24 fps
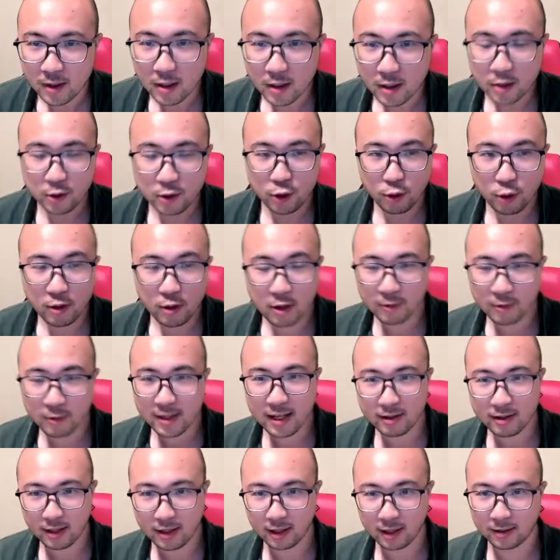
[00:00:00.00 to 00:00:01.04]
You know
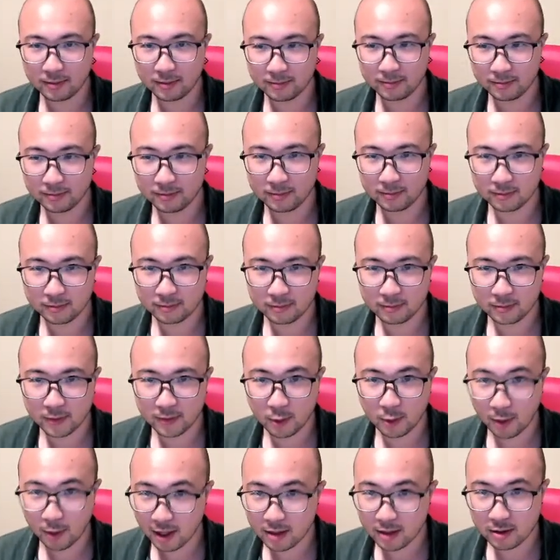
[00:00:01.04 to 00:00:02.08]
nothing,
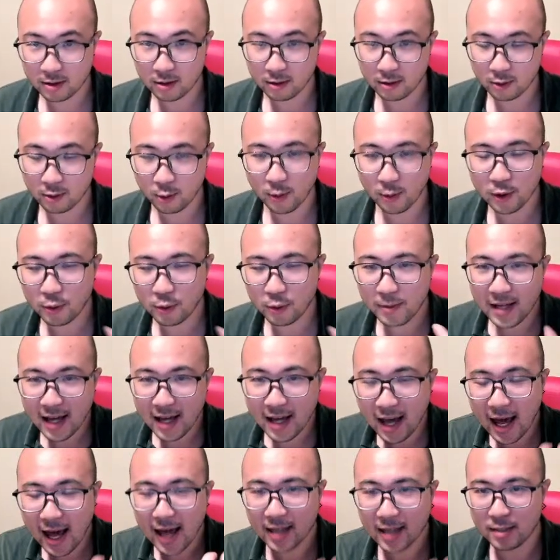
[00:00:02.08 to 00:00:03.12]
right? You want to be an
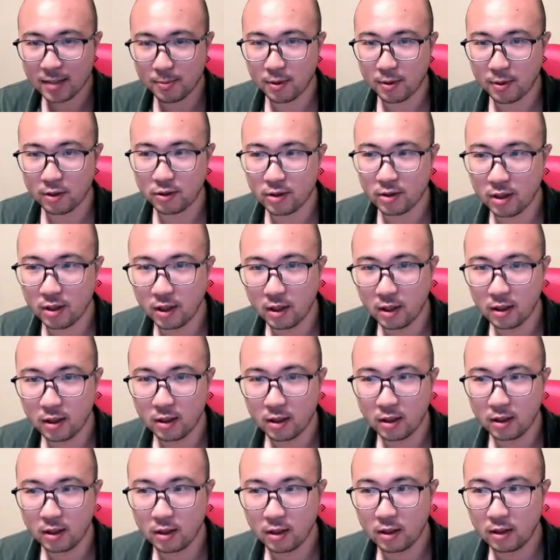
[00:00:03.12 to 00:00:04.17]
expert.
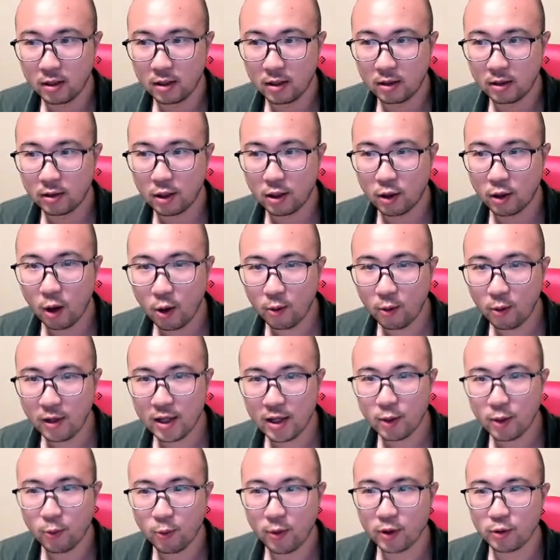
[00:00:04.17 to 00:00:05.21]
Not only
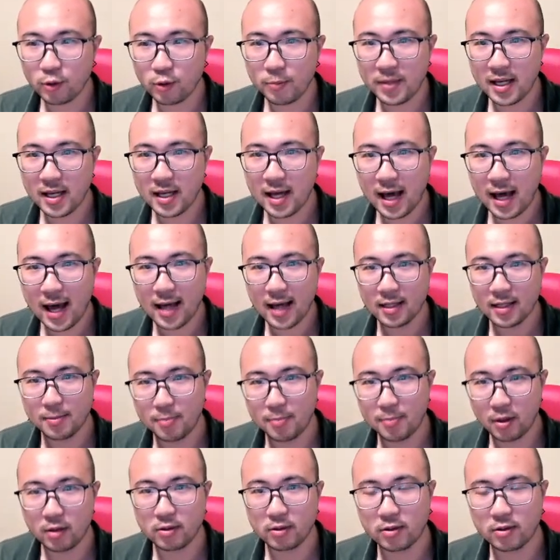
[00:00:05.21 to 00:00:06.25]
you want to be an
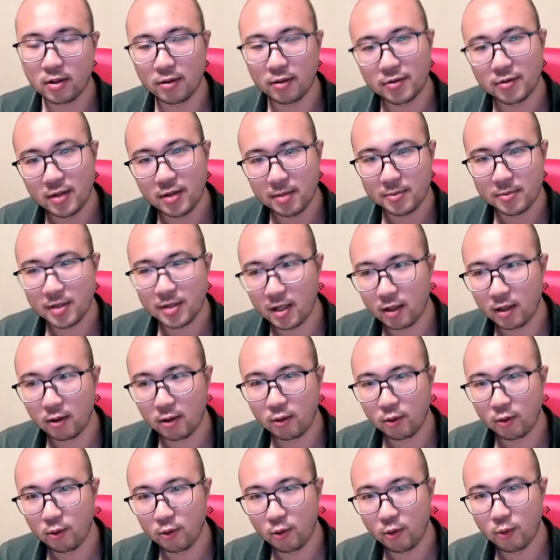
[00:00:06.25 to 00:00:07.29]
expert of something,
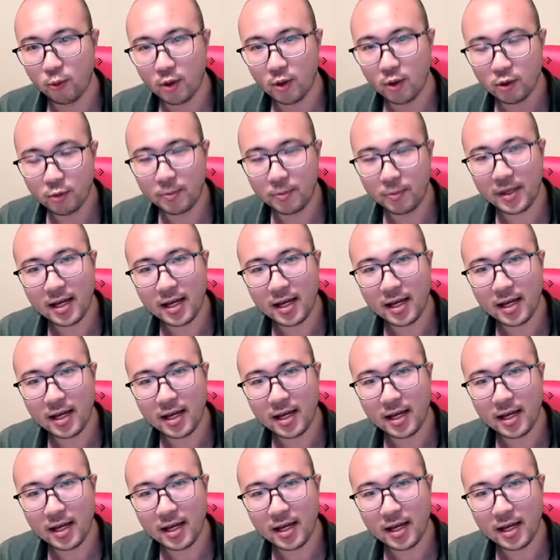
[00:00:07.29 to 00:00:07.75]
you want to be